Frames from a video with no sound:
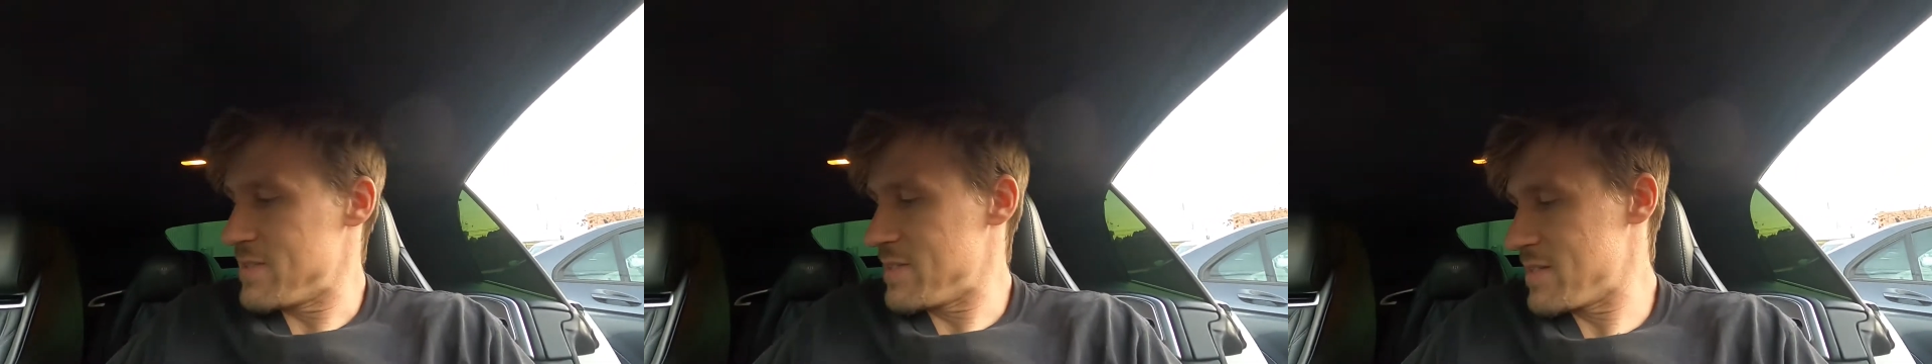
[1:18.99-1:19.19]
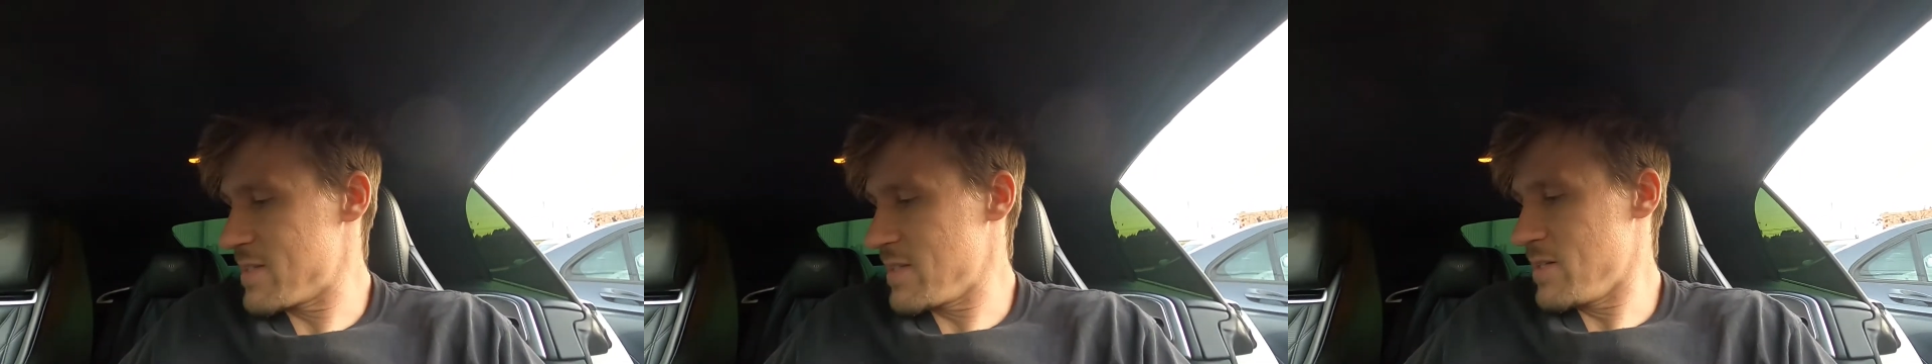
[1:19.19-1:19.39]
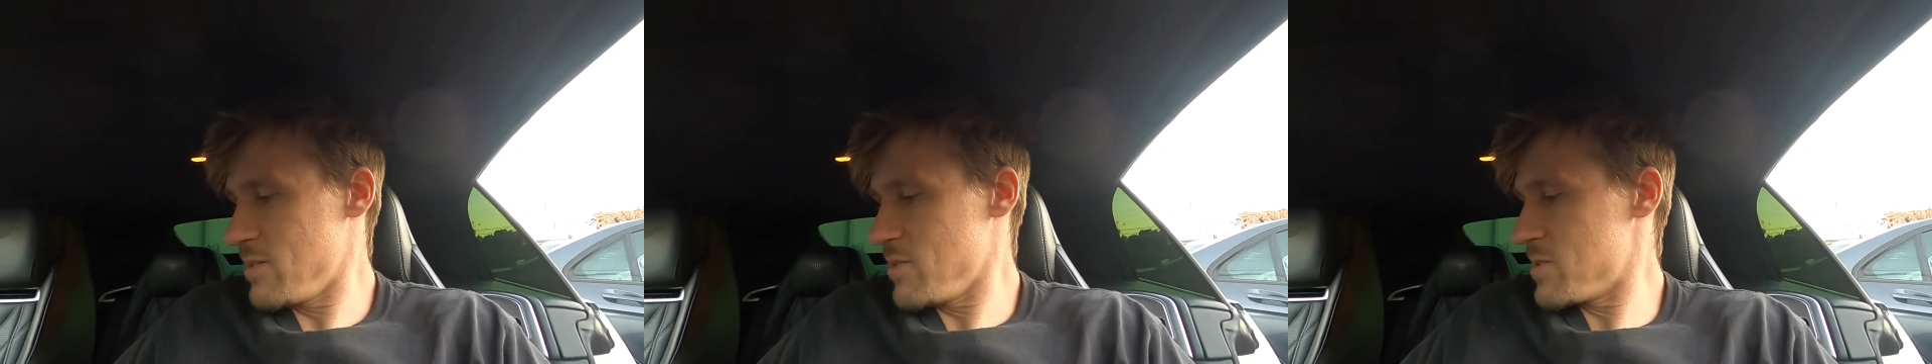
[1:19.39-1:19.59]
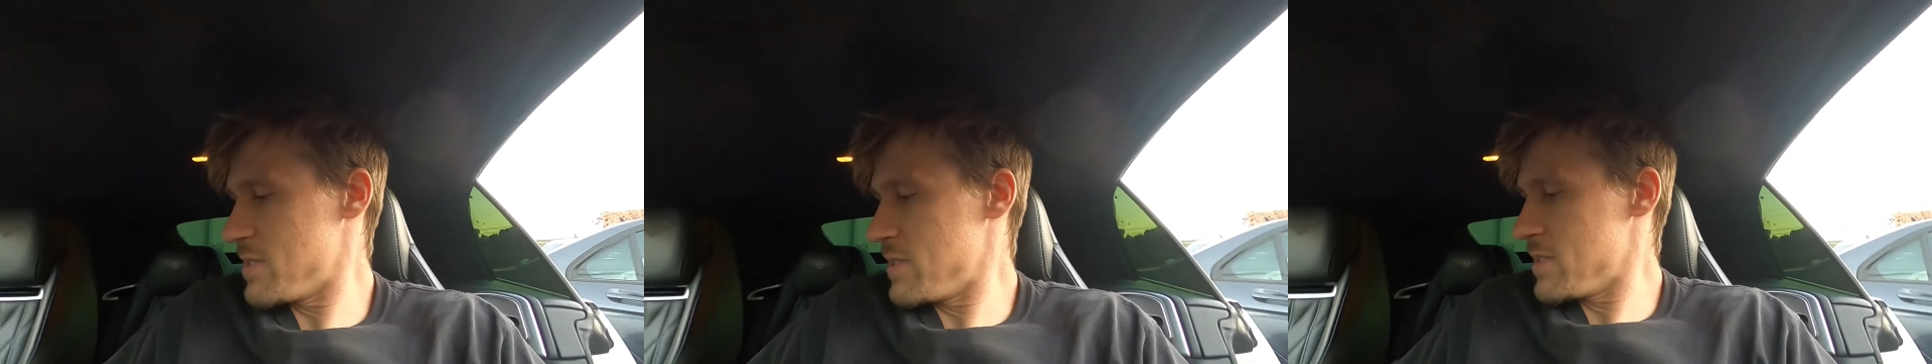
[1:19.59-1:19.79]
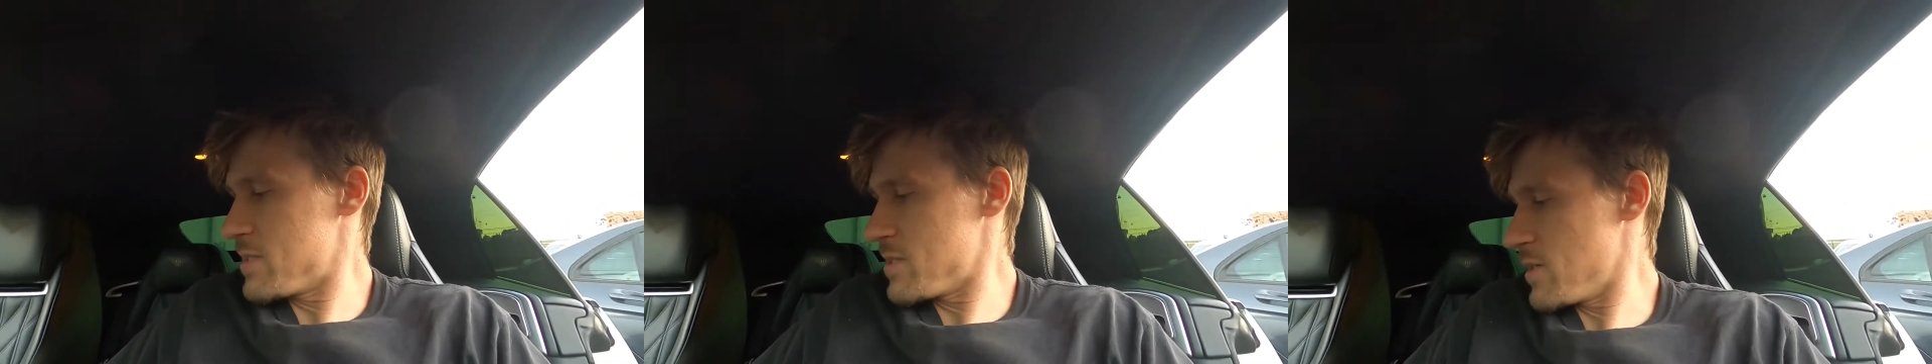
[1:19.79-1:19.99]
there's a little
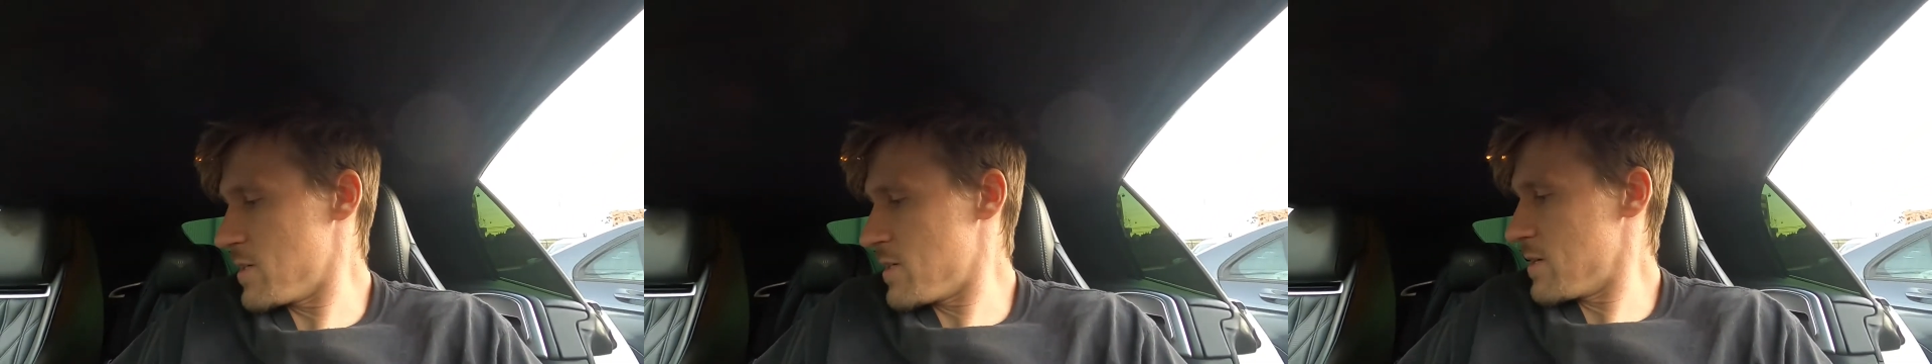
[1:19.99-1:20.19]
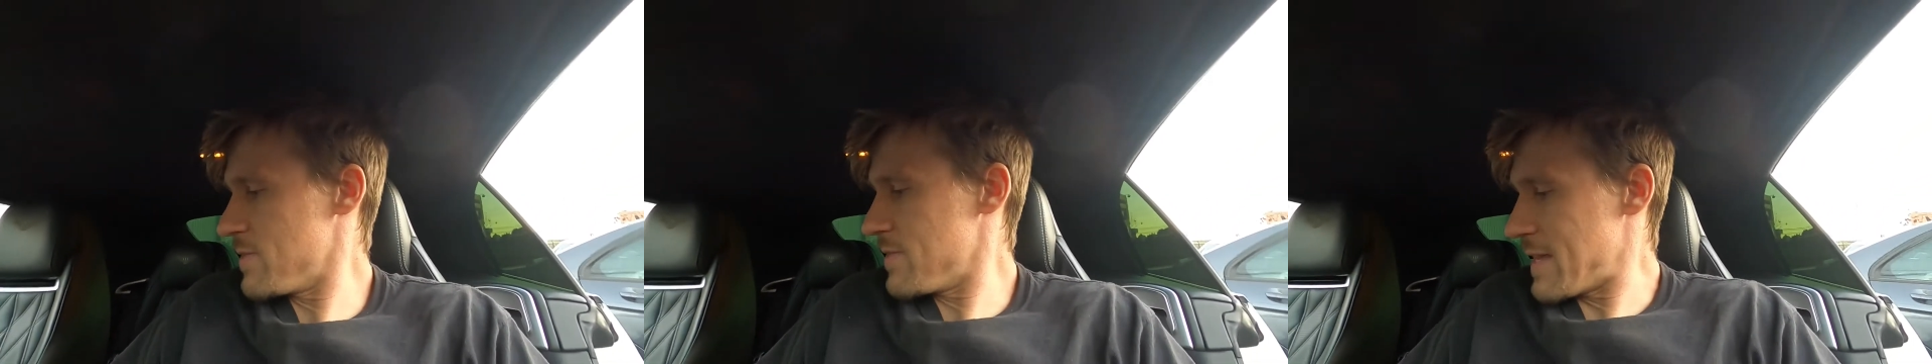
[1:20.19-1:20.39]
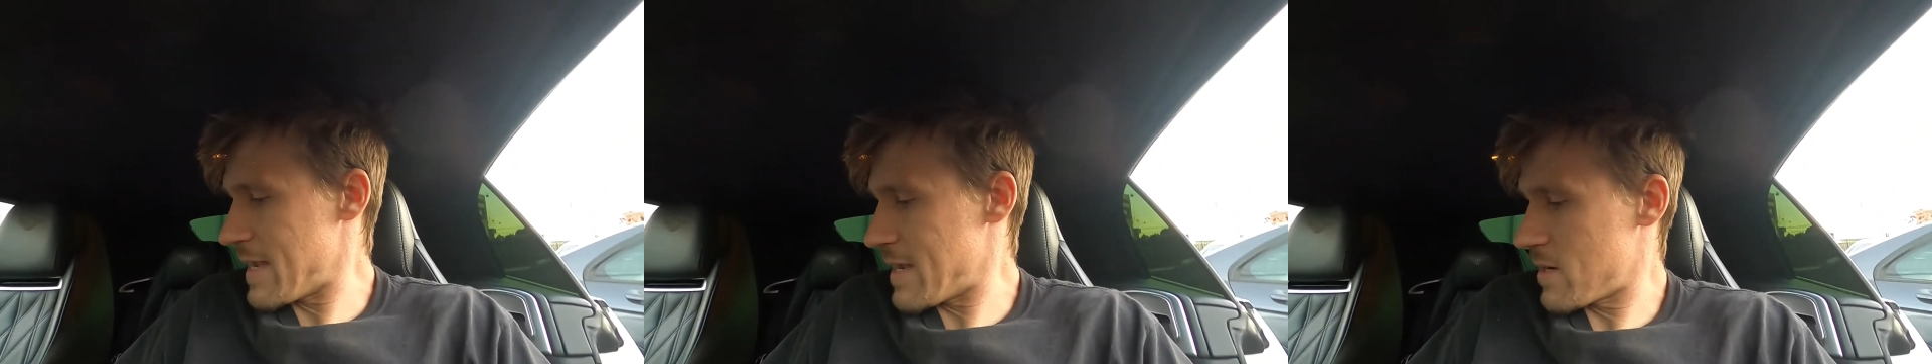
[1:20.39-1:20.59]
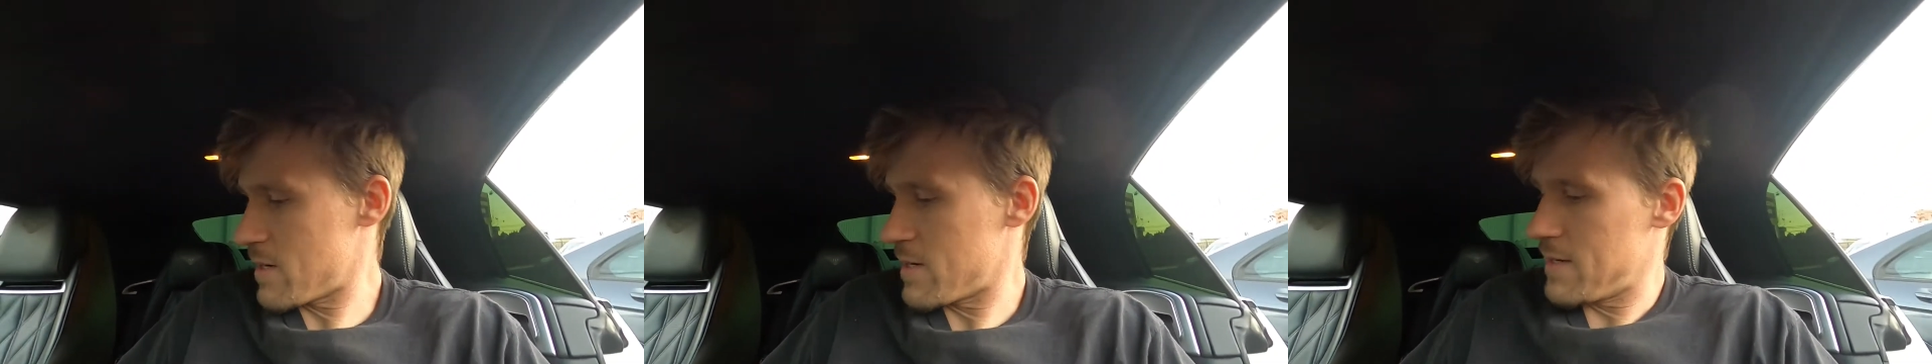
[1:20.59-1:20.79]
sensor that